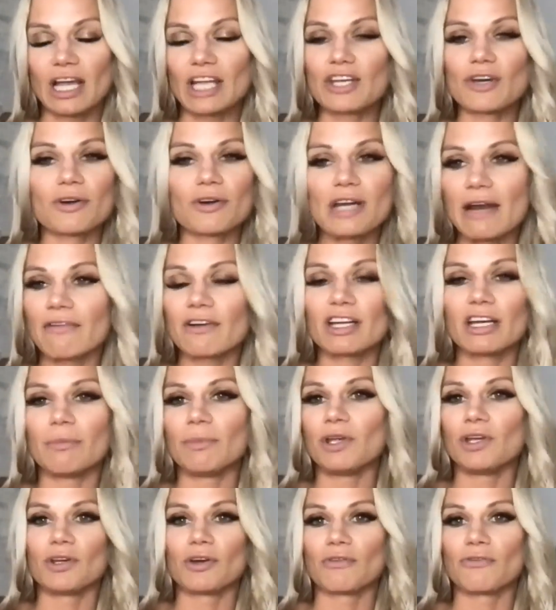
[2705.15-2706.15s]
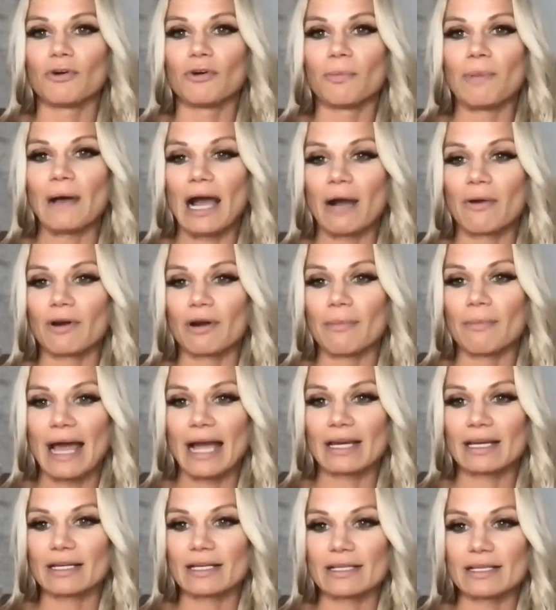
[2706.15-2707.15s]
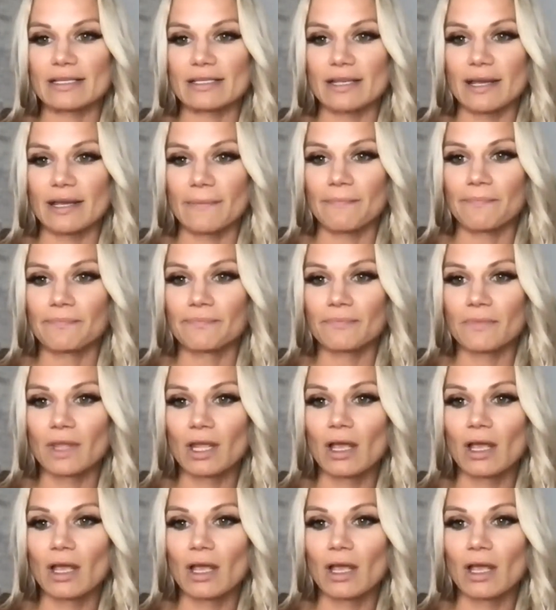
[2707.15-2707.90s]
And you're never going to be in your full power and magnetism.